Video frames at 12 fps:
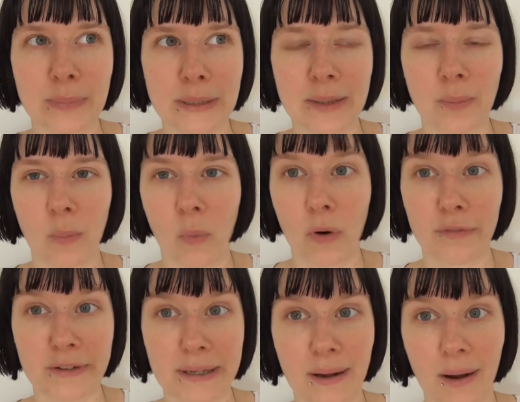be more
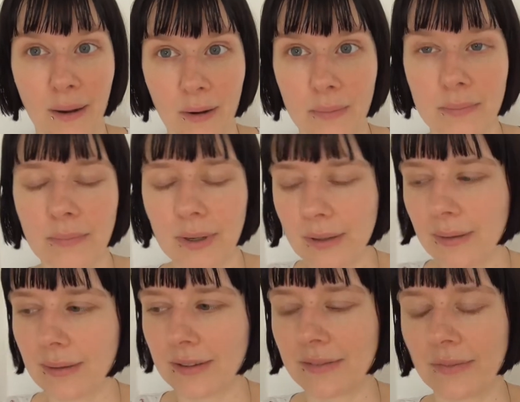of a calm
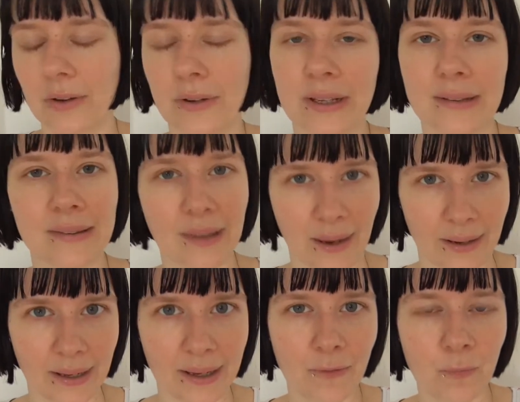month is very
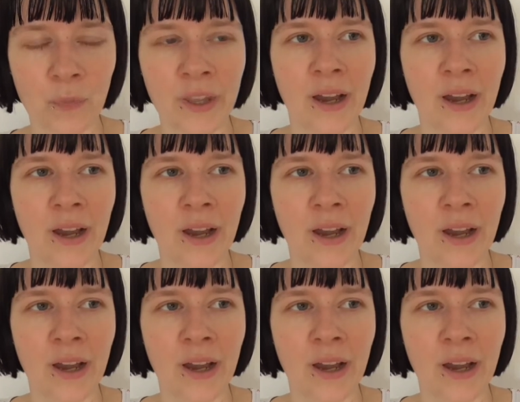exciting.